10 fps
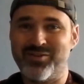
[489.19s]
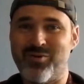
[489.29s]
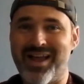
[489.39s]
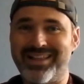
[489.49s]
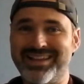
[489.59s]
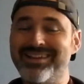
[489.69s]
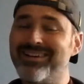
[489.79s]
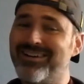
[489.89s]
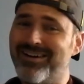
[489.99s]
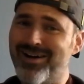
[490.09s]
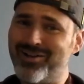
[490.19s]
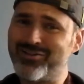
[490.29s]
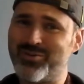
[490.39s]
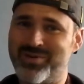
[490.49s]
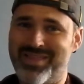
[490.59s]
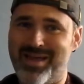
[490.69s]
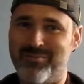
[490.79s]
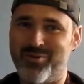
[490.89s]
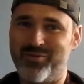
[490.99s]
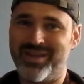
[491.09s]
Reilly, also in that
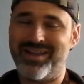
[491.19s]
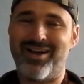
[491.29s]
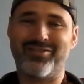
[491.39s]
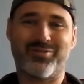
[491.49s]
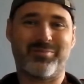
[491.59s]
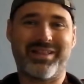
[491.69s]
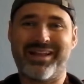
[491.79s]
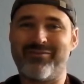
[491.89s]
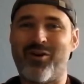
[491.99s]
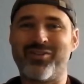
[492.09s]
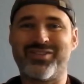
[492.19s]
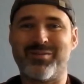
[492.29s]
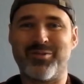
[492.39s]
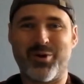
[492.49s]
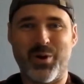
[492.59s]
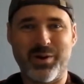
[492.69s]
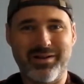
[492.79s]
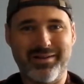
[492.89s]
movie, also playing a very similar